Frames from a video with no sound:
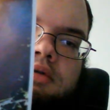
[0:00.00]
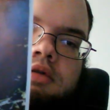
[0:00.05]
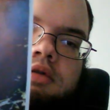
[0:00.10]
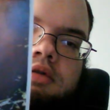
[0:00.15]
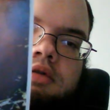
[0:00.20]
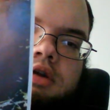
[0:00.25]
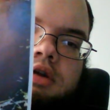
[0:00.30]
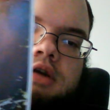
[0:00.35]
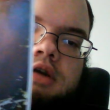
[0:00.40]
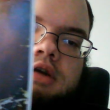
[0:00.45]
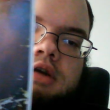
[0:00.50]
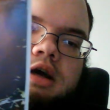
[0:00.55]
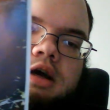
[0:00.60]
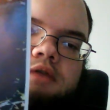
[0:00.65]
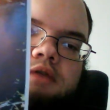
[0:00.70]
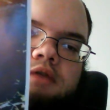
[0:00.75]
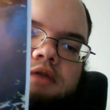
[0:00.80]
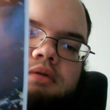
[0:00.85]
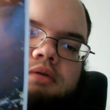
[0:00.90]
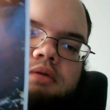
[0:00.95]
the day
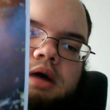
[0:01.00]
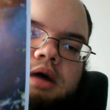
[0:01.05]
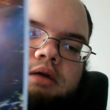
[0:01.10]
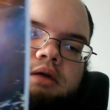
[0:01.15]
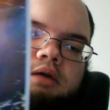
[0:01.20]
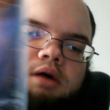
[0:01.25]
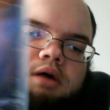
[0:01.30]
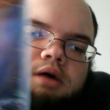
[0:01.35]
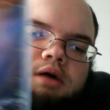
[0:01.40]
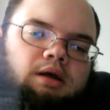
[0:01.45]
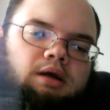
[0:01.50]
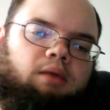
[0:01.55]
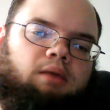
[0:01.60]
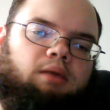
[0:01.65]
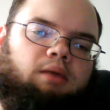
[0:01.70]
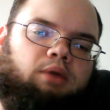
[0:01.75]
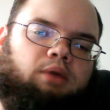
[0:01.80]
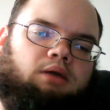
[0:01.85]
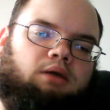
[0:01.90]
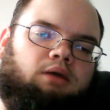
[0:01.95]
after Ragnarok
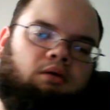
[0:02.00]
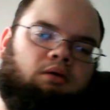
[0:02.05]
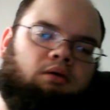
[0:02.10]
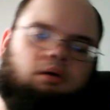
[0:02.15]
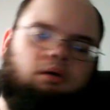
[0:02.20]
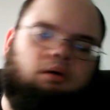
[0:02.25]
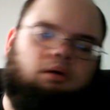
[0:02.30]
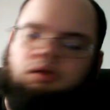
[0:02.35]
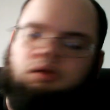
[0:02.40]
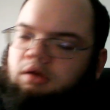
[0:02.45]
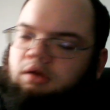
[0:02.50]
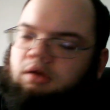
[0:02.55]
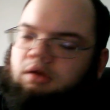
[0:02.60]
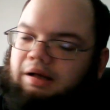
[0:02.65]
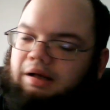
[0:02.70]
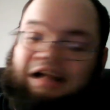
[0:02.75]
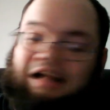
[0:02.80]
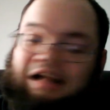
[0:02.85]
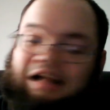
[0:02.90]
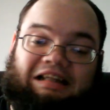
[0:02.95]
campaign.
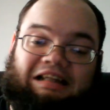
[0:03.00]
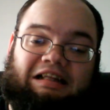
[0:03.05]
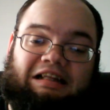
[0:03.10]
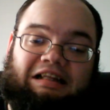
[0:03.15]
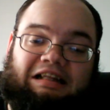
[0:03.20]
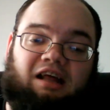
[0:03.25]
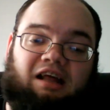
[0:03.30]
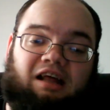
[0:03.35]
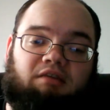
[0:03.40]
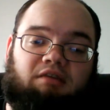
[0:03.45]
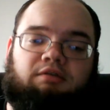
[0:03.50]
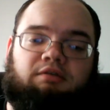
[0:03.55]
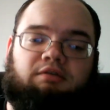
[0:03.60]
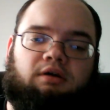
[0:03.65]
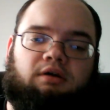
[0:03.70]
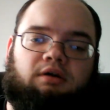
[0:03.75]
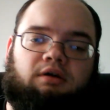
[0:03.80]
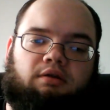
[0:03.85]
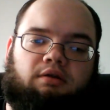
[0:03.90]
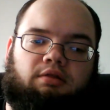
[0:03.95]
I love
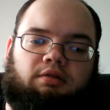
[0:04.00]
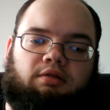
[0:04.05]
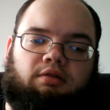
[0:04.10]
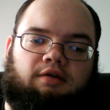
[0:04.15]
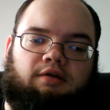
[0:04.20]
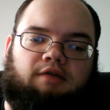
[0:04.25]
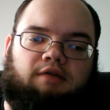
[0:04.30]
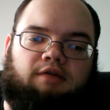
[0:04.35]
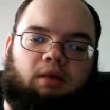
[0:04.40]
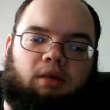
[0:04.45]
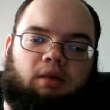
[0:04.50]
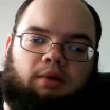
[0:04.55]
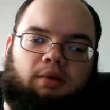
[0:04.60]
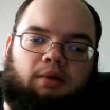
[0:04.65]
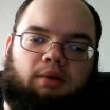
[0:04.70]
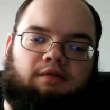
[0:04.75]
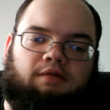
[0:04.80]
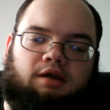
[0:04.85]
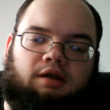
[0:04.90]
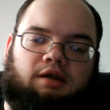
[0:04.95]
this
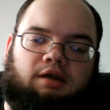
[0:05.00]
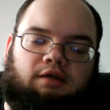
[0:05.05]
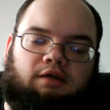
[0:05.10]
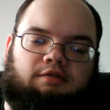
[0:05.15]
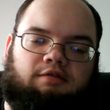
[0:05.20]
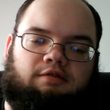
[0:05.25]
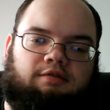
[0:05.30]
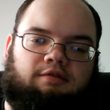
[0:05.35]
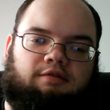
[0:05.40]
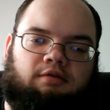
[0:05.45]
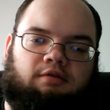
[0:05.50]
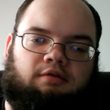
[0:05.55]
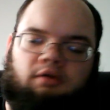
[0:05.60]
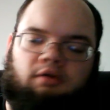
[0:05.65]
campaign setting. It's